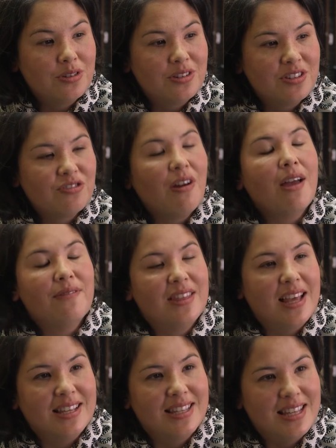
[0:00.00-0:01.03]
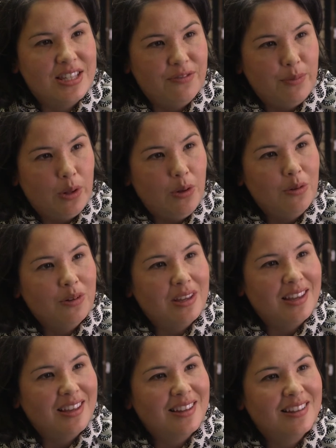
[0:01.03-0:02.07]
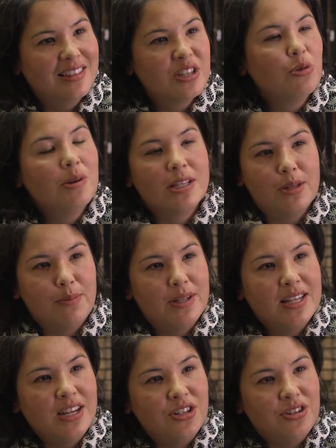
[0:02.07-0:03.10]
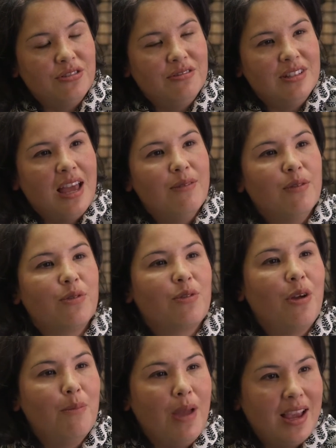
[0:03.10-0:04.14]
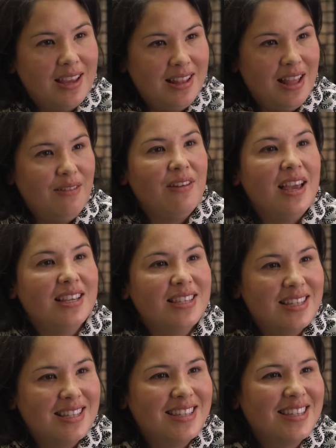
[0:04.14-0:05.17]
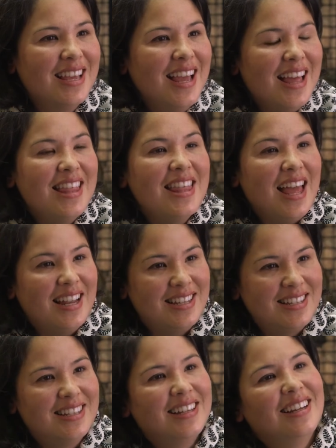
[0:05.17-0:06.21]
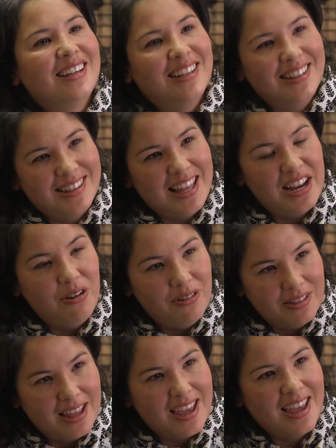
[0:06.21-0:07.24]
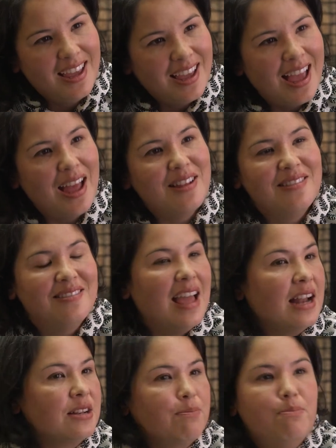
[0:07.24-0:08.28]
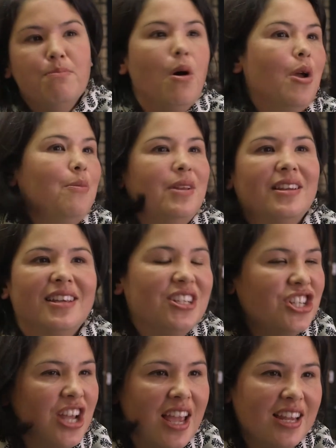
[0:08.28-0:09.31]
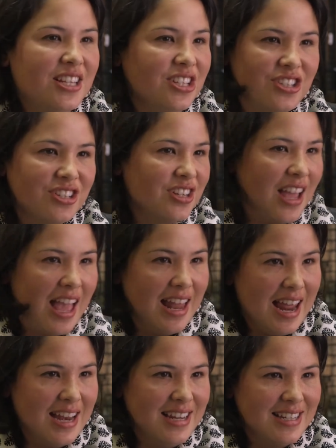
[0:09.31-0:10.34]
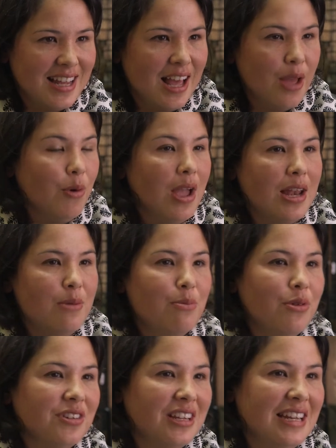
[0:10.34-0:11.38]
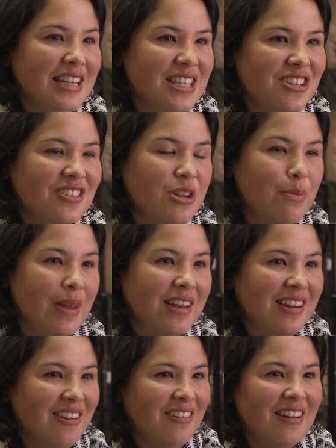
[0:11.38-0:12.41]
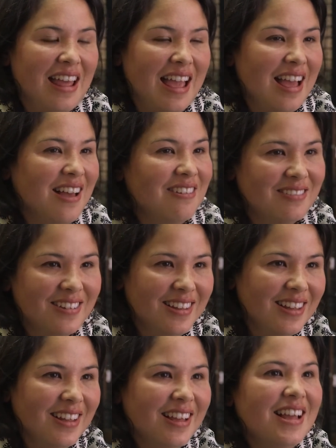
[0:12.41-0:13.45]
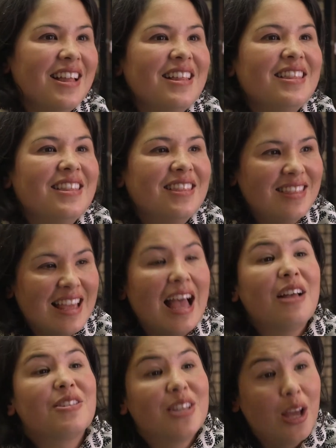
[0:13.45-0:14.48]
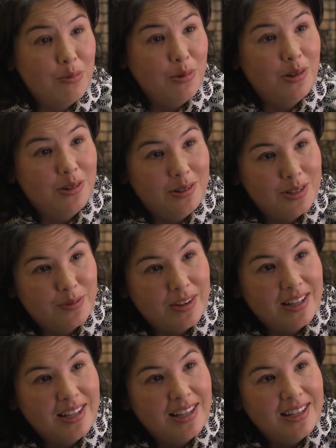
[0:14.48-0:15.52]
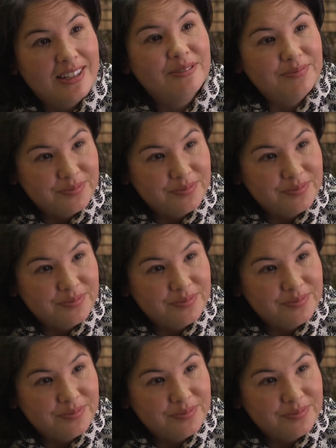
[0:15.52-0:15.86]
strive for that sense of belonging, there's always the potential to have it thrown back in their faces that they're not there, and that moment can change at any time or any point in history depending on how the outside world is feeling.